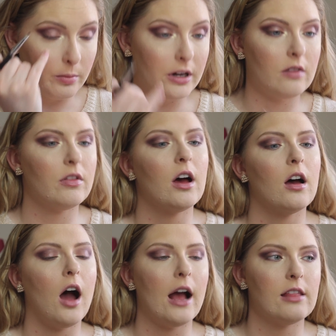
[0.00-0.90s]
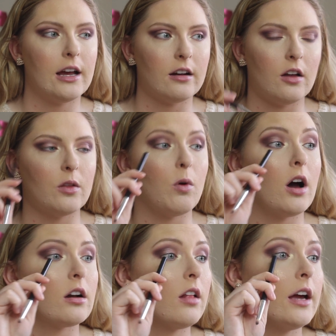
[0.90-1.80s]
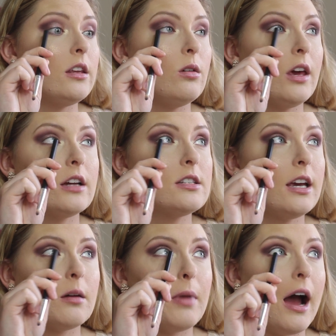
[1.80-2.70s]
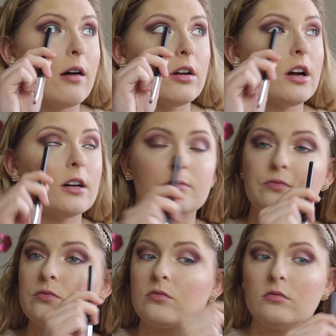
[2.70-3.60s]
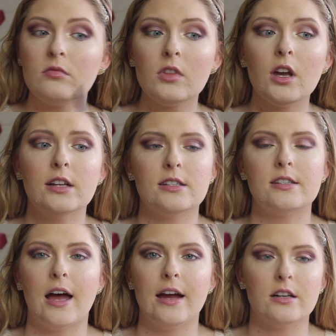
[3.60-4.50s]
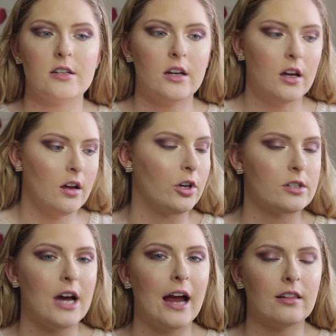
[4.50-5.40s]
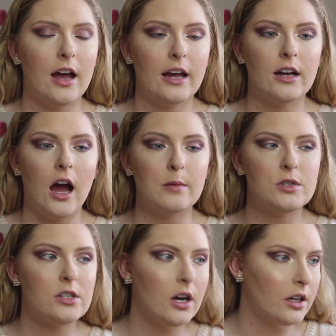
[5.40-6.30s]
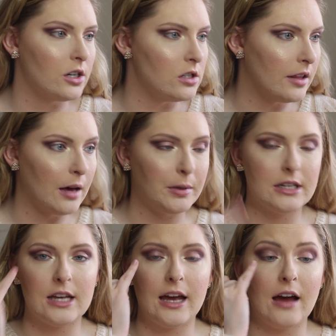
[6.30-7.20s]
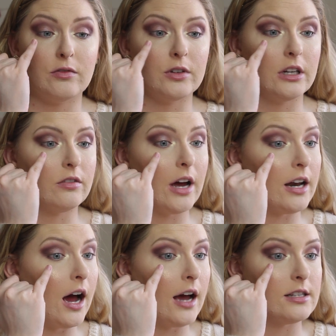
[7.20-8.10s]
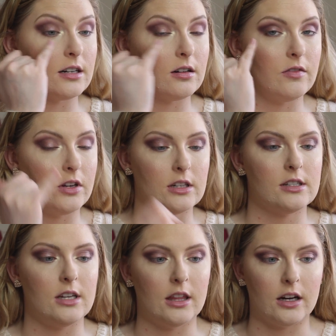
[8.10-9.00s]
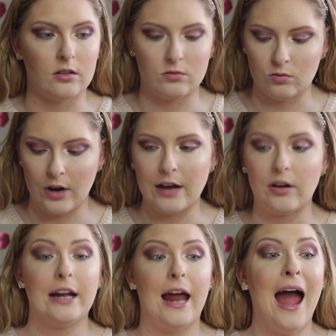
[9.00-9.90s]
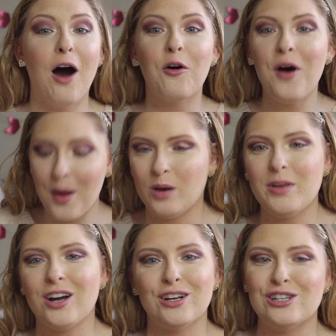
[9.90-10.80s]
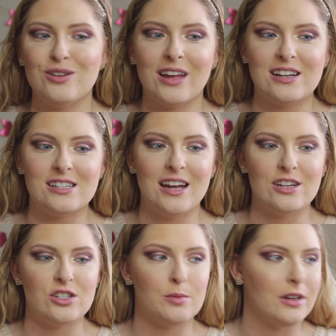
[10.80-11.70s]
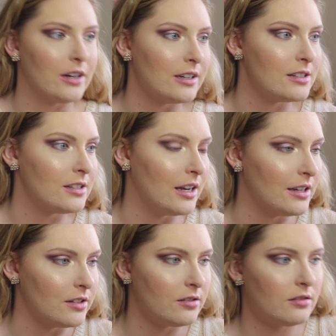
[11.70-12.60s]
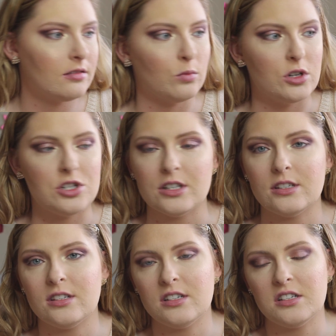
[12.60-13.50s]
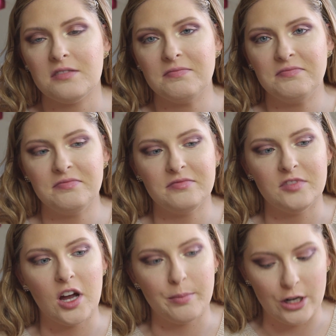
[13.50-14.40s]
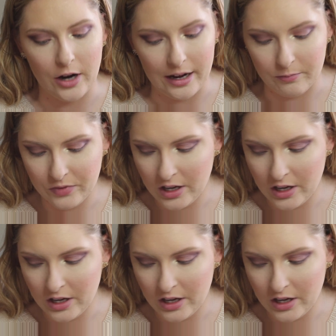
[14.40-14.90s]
bit of the eyeliner on the waterline, you can take a powder and set your tight line. I'm just not going to do that because I have really red eyes. I don't know if you can see, they're red right now. So I'm not going to do that today just because it would just not be great